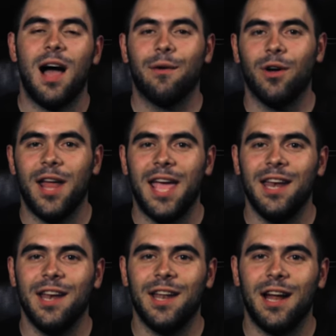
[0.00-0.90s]
I run
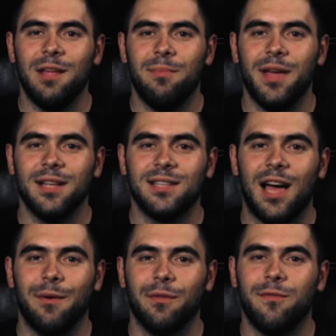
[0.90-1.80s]
eighty to ninety P S
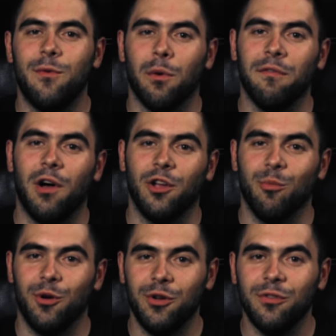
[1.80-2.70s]
I with four
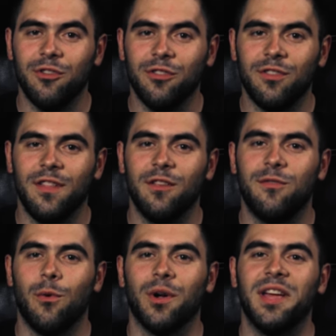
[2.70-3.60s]
volume reducers, and
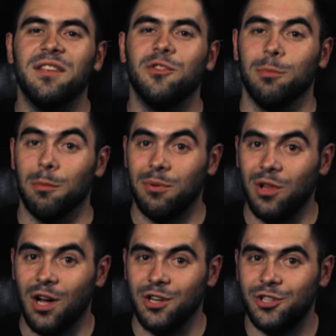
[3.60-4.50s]
this fork is super
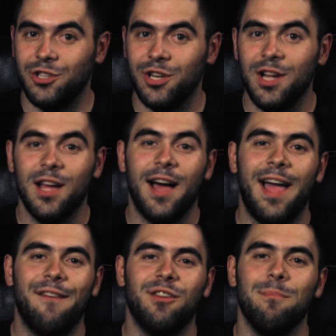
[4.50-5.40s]
plush. I
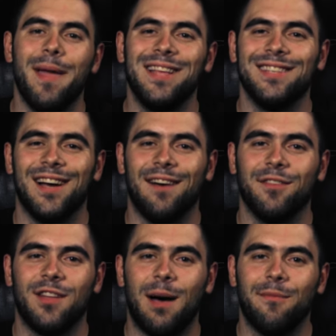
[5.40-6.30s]
have an amazing off
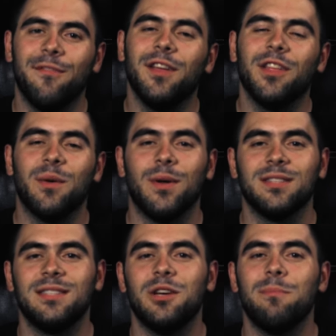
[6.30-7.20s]
the top feeling while
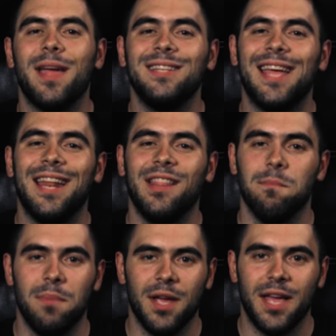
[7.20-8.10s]
still maintaining
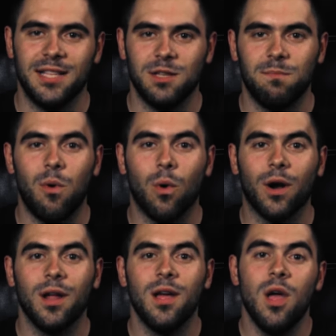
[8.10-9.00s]
the big hit support